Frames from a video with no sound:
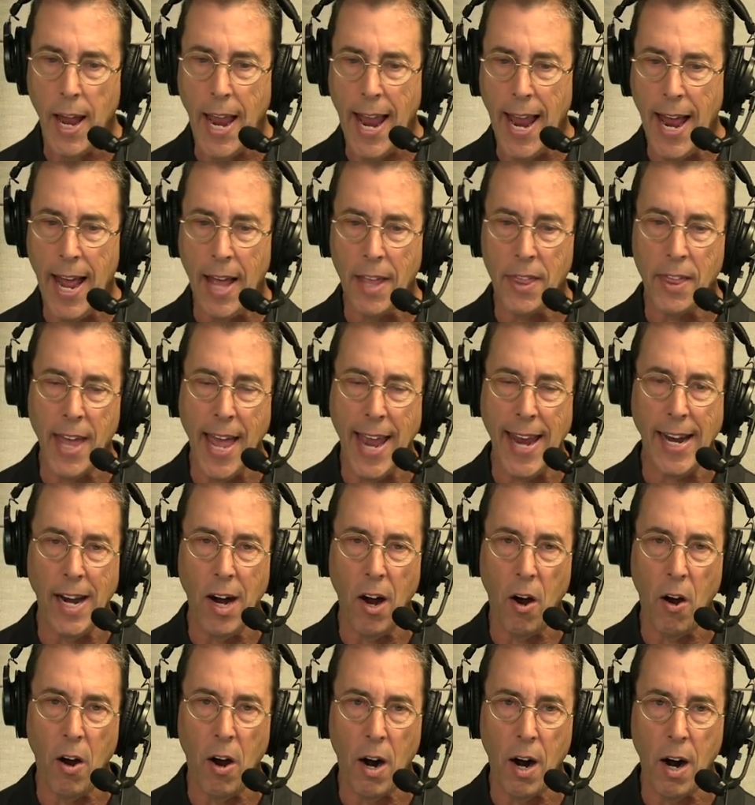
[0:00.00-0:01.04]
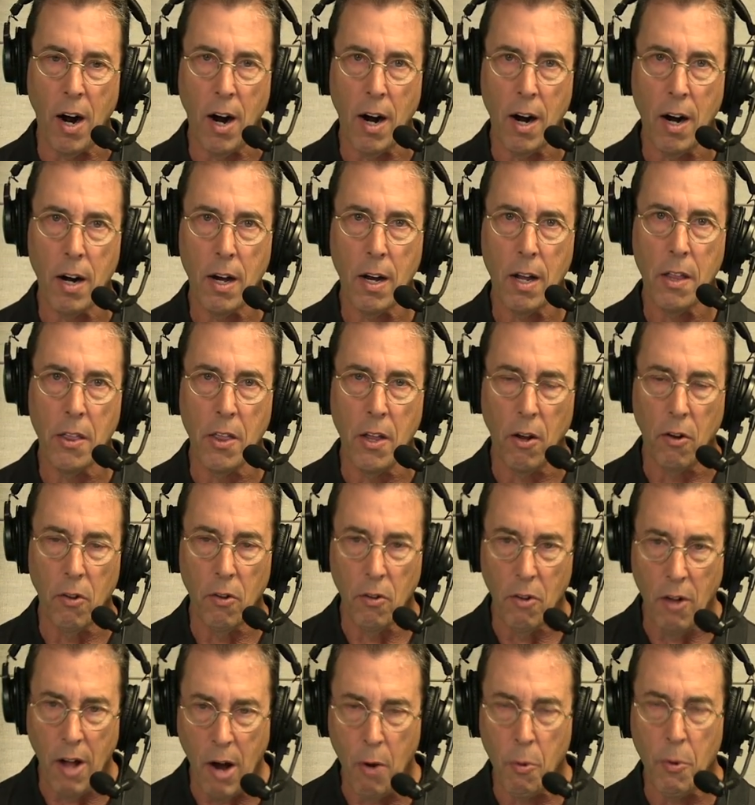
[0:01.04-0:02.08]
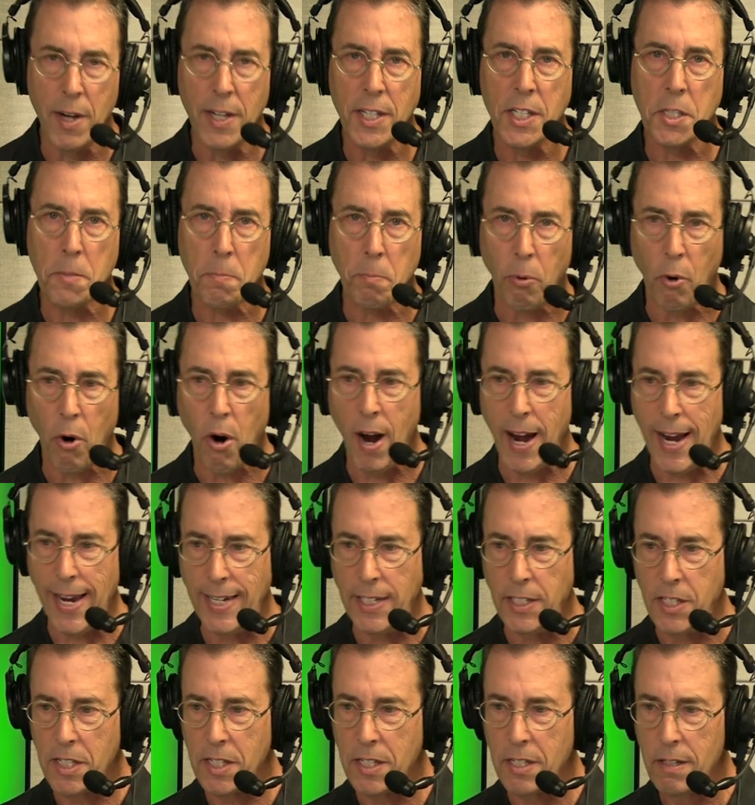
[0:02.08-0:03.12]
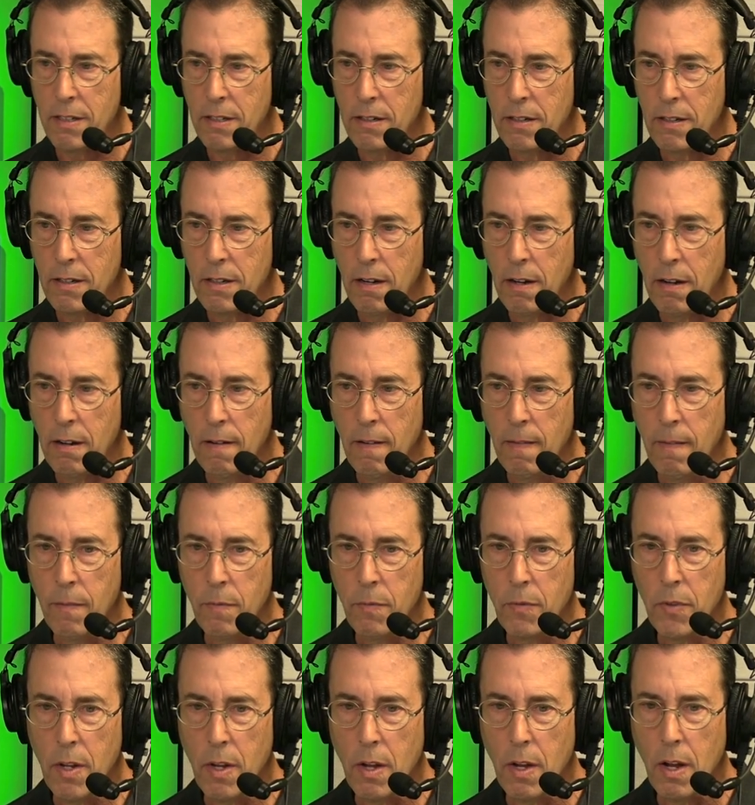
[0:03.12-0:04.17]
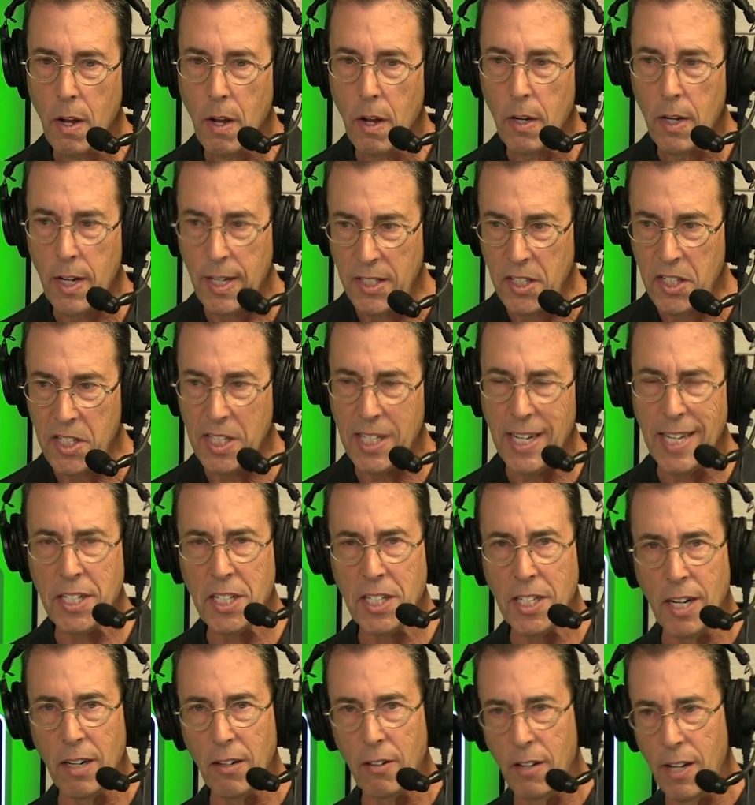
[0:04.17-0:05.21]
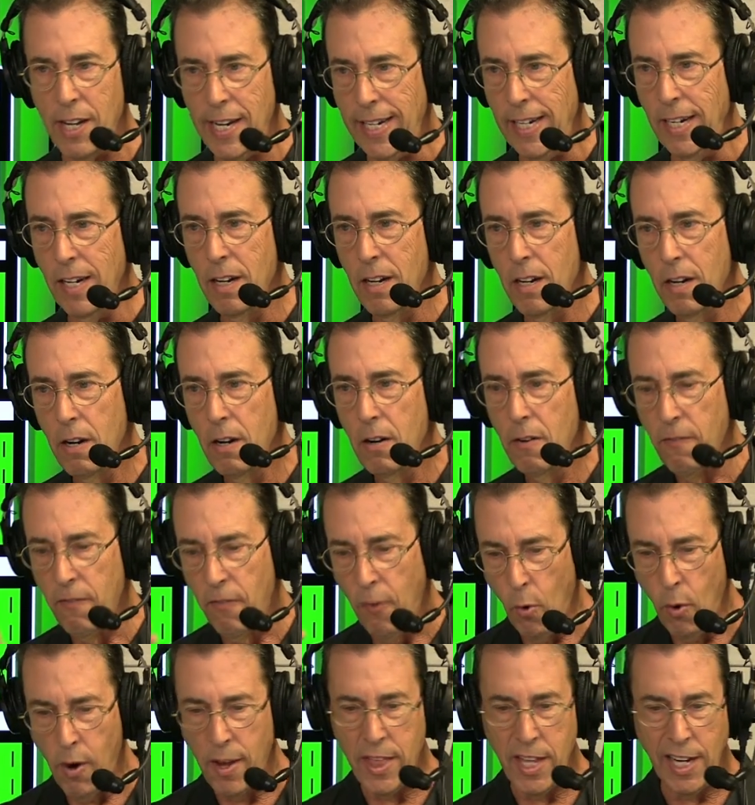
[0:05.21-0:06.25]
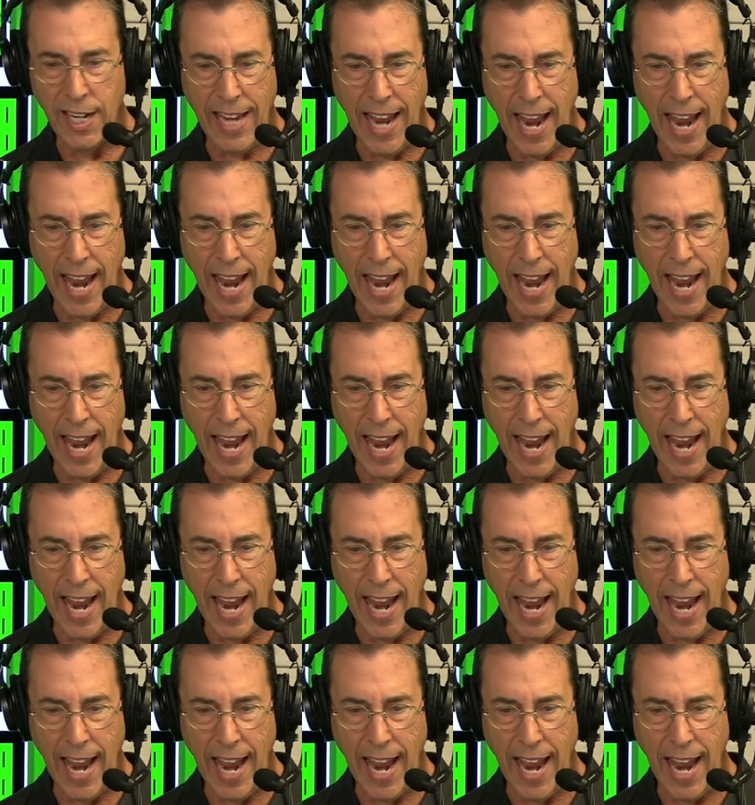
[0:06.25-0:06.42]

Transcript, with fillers: and they are the lowest price consistently for the